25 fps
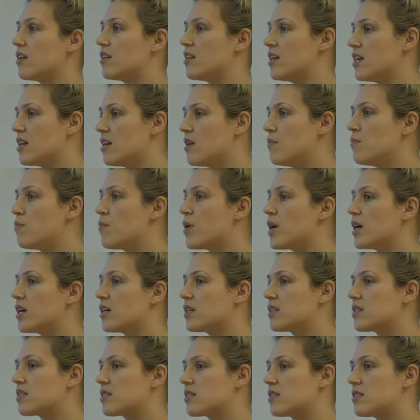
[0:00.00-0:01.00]
of the
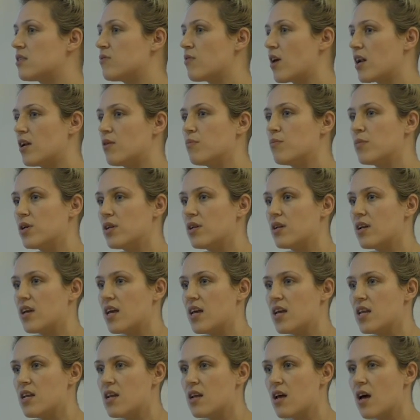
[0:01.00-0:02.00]
Olympics development
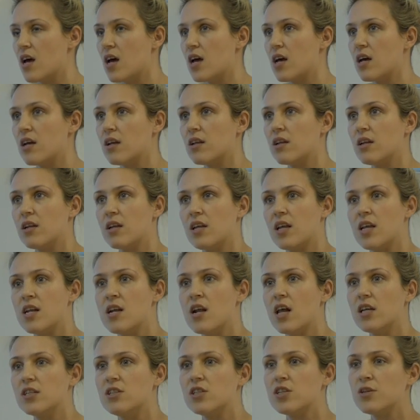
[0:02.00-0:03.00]
in
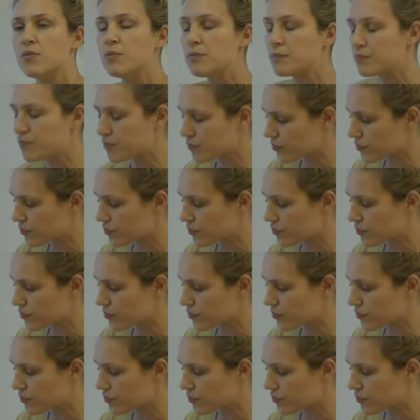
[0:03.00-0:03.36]
London.